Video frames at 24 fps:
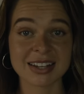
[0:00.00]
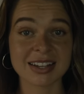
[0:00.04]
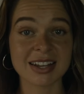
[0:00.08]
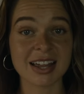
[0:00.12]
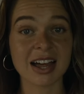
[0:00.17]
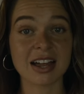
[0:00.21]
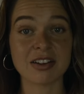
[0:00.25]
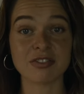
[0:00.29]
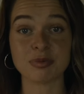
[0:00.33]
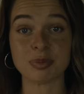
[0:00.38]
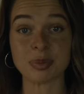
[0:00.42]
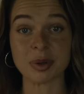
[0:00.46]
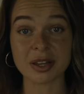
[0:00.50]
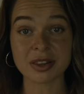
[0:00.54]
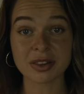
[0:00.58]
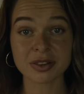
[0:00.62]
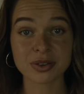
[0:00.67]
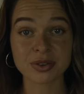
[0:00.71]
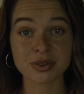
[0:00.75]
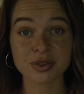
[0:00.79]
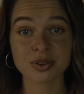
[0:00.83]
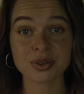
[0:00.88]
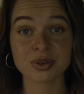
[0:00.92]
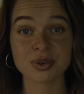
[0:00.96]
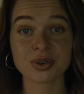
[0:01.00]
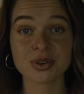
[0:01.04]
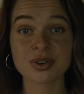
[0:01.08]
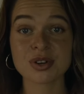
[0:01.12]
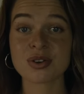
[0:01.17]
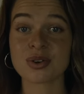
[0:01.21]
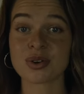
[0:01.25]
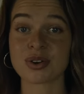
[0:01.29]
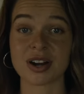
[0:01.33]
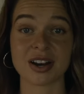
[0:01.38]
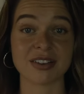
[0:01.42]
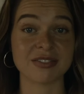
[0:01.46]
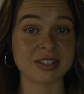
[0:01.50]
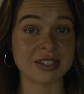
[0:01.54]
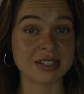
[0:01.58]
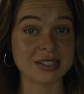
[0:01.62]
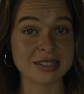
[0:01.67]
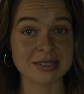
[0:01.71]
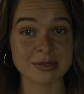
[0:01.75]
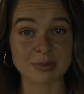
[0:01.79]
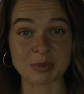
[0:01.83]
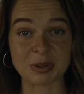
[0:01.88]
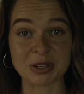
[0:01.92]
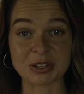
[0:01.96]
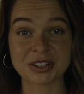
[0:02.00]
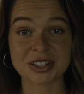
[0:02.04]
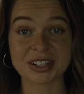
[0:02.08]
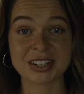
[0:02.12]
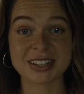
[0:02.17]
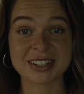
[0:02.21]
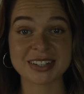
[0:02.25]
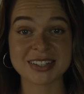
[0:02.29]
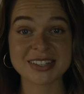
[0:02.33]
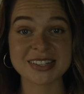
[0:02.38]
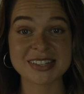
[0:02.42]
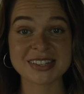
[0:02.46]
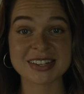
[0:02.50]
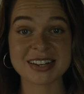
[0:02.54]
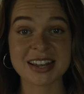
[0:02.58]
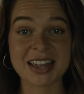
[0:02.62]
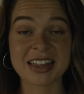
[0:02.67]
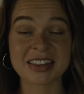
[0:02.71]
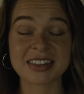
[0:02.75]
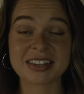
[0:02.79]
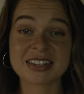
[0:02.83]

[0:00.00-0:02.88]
that I've been through or I've experienced,